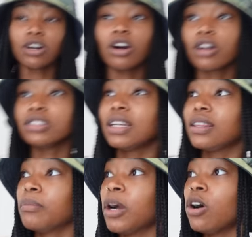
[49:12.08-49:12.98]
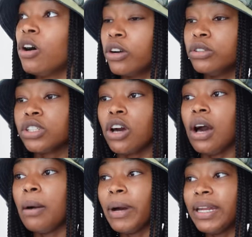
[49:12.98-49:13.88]
cargos and I think my cargo
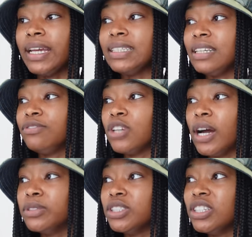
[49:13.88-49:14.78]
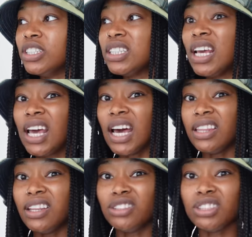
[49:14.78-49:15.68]
skirt and my native trousers,
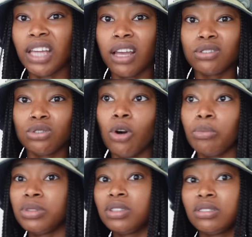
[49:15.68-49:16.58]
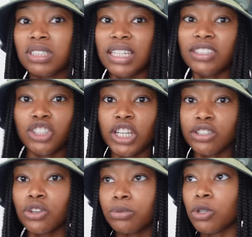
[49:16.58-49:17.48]
and then just take tops to
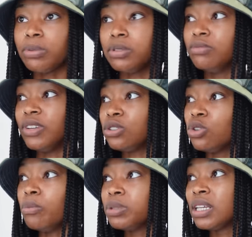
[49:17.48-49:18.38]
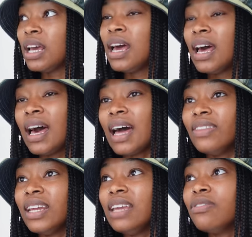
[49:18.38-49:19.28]
interchange, crop tops and vest tops.
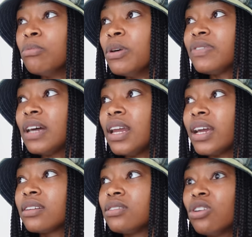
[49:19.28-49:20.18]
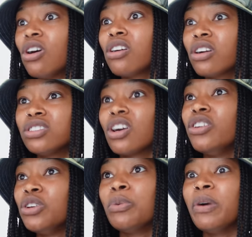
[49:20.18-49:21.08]
And then even with that, like the cargo skirt
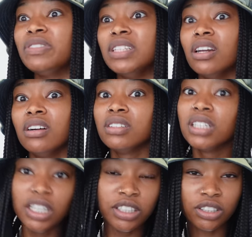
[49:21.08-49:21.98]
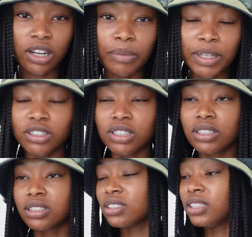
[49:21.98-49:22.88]
you could wear for dinner. Do you know what I mean?
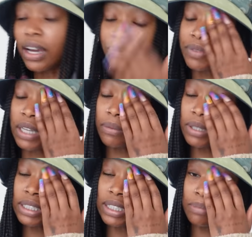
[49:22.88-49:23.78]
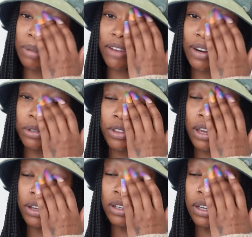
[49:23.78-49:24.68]
Just, yeah. I'm gonna see, play around with
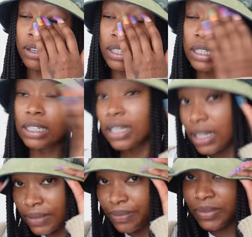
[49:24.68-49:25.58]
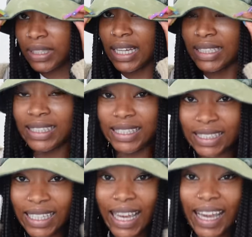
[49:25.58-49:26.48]
it. And
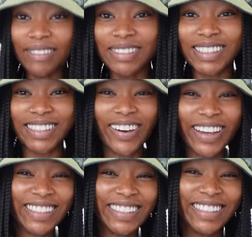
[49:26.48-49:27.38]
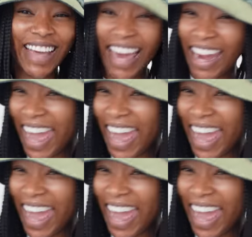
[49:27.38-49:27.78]
see, I'm so excited!